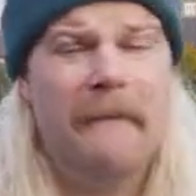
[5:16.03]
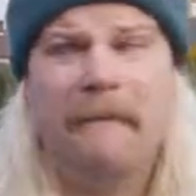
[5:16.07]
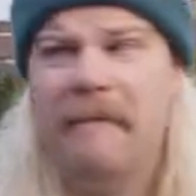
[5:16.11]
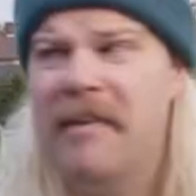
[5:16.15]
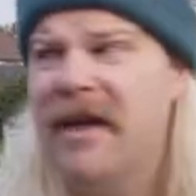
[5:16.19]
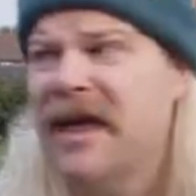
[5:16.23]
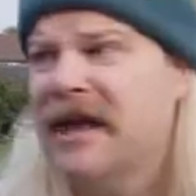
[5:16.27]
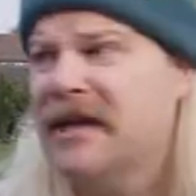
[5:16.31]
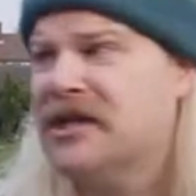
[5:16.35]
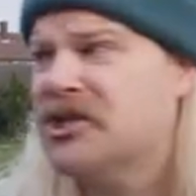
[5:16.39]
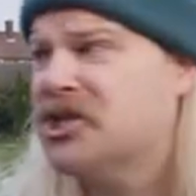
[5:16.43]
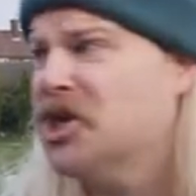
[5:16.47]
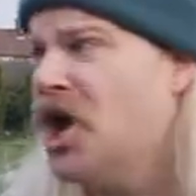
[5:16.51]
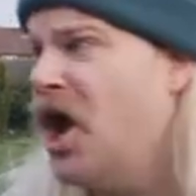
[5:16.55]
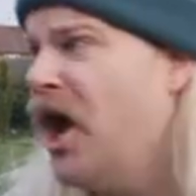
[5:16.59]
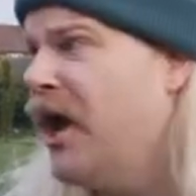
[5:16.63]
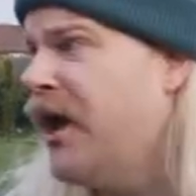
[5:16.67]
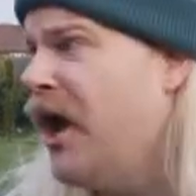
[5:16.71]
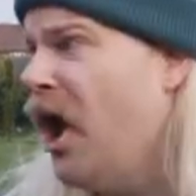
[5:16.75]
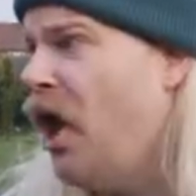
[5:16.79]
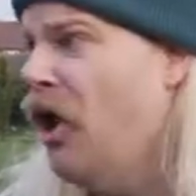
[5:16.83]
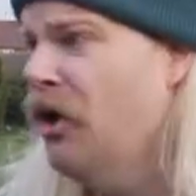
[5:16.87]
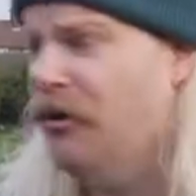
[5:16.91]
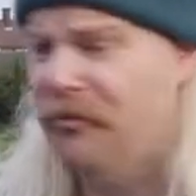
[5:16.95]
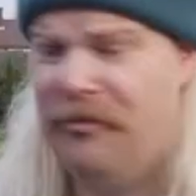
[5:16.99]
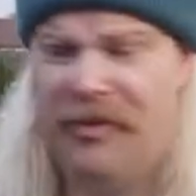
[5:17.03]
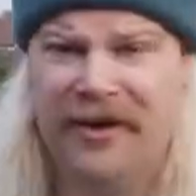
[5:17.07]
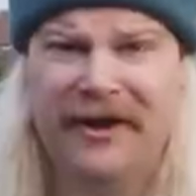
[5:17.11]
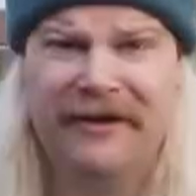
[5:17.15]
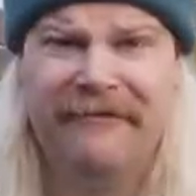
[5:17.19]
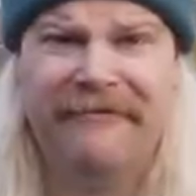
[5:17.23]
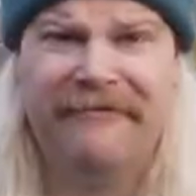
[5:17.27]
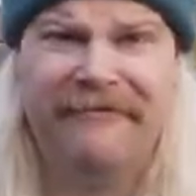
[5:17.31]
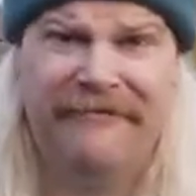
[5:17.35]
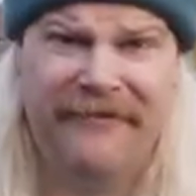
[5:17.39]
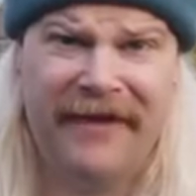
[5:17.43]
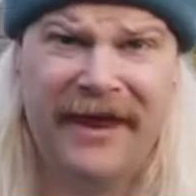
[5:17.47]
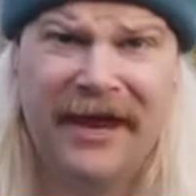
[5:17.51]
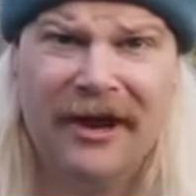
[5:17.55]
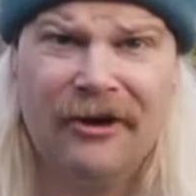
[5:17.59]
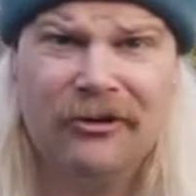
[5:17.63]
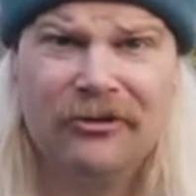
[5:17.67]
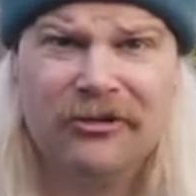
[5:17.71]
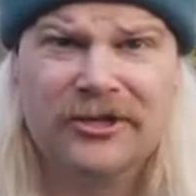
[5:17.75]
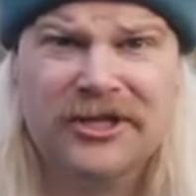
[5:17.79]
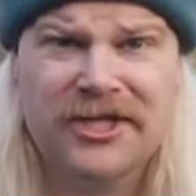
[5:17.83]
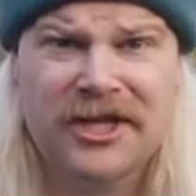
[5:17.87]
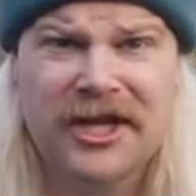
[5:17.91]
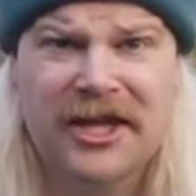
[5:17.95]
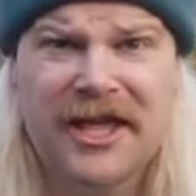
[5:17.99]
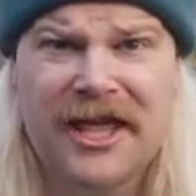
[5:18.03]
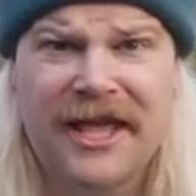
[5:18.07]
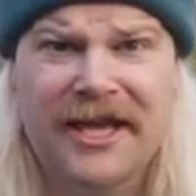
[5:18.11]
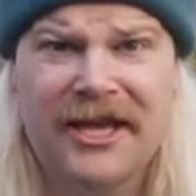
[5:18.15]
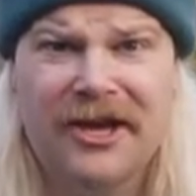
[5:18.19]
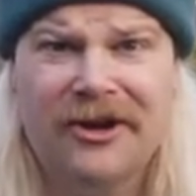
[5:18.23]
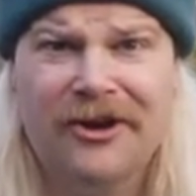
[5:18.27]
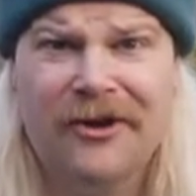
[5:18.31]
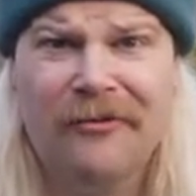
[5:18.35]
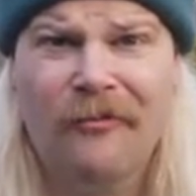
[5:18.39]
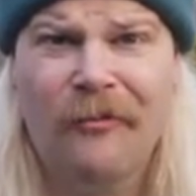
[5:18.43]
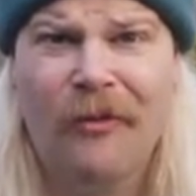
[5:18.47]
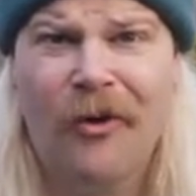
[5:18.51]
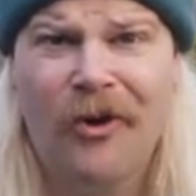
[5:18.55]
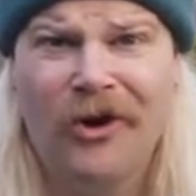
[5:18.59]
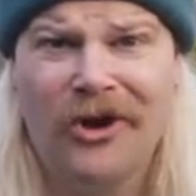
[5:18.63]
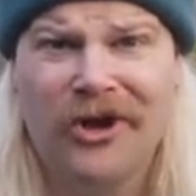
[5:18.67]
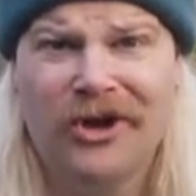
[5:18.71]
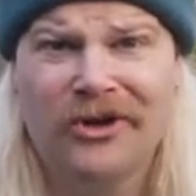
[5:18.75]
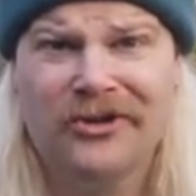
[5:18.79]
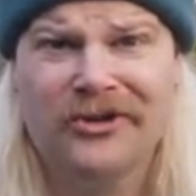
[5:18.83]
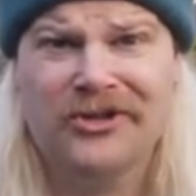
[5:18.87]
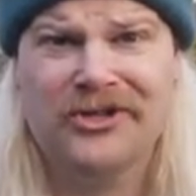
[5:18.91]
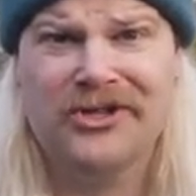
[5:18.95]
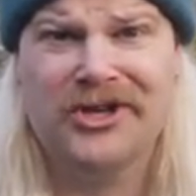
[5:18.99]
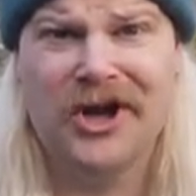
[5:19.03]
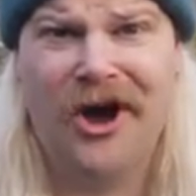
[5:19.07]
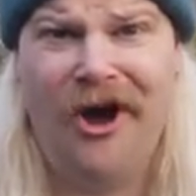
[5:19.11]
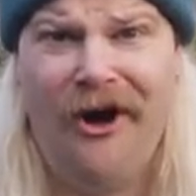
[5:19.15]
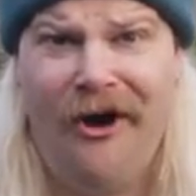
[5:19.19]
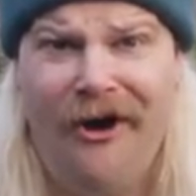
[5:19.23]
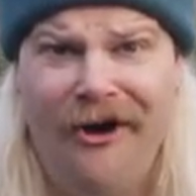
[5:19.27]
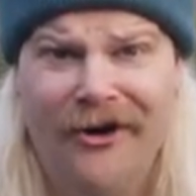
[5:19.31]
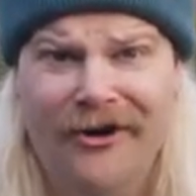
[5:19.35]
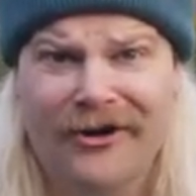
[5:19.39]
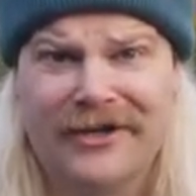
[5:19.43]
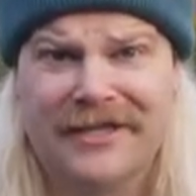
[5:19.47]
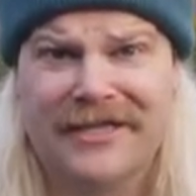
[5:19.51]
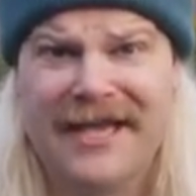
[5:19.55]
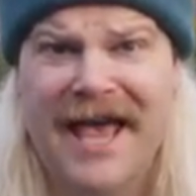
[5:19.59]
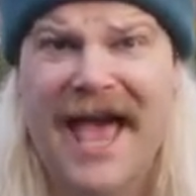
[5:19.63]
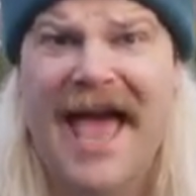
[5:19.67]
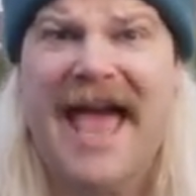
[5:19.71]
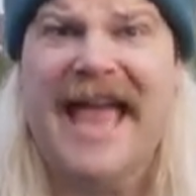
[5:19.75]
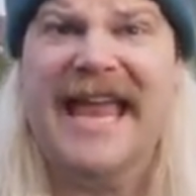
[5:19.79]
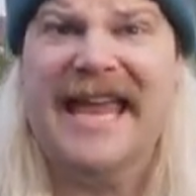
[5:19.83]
Big giant open field so that you can walk your dogs?